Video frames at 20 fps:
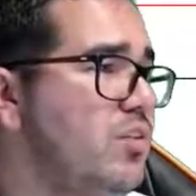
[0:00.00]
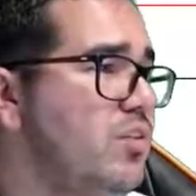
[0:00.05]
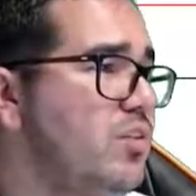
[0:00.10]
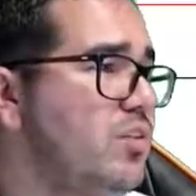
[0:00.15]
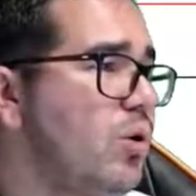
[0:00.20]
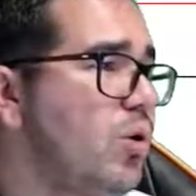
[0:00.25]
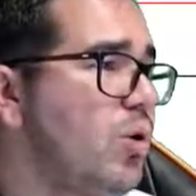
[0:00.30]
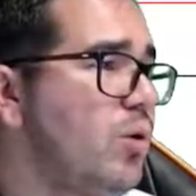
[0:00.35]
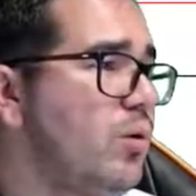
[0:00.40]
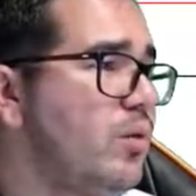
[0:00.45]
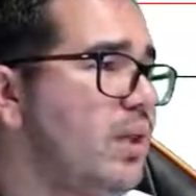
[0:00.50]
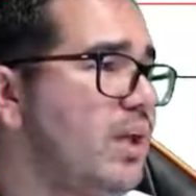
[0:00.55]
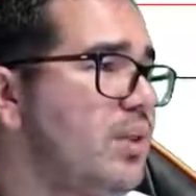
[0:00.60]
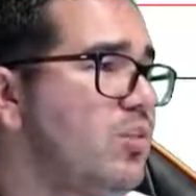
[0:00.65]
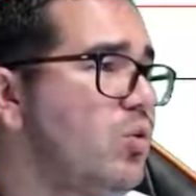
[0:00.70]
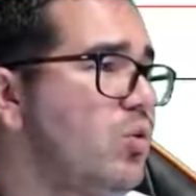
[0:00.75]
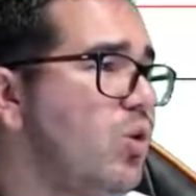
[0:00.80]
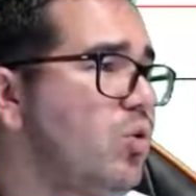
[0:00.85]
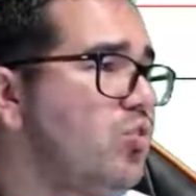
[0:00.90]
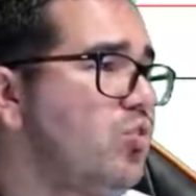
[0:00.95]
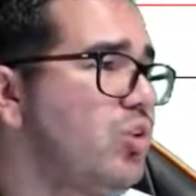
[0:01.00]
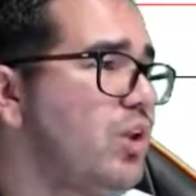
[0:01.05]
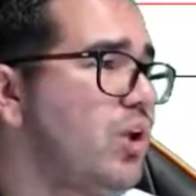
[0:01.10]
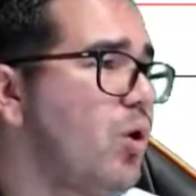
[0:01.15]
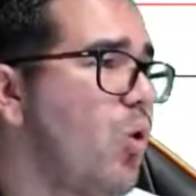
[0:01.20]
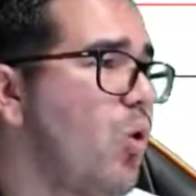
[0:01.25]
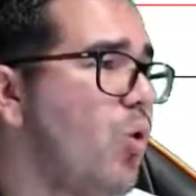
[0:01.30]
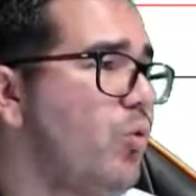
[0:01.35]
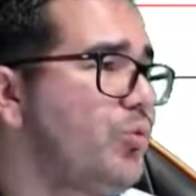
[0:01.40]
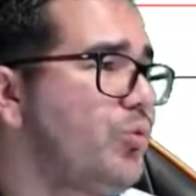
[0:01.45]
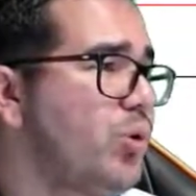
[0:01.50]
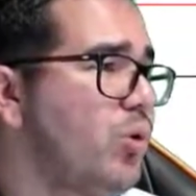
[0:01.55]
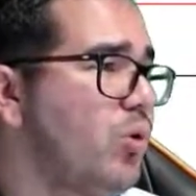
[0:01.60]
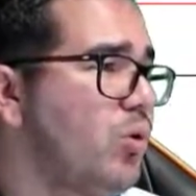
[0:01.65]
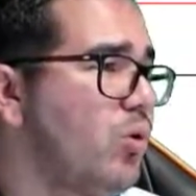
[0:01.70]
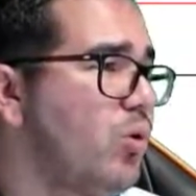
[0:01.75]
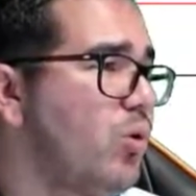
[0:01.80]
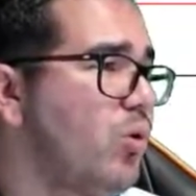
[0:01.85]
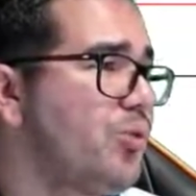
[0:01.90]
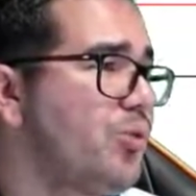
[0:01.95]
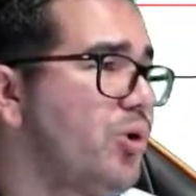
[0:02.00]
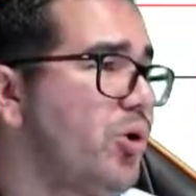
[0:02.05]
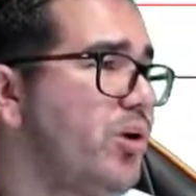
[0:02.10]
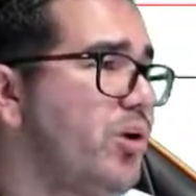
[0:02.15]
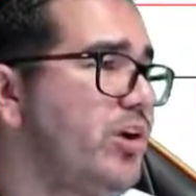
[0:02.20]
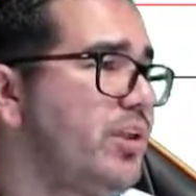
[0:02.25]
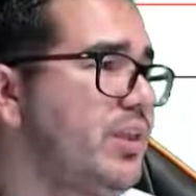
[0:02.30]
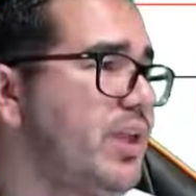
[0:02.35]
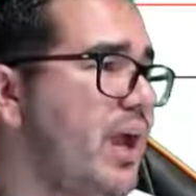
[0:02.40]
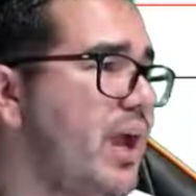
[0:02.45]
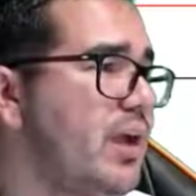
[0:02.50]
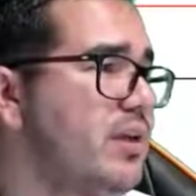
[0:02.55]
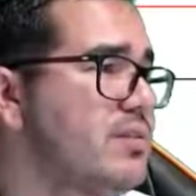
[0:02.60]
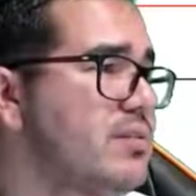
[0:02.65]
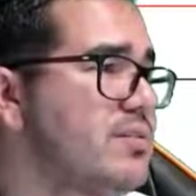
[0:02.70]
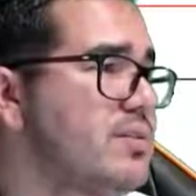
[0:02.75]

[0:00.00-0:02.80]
let's go to the controller tags.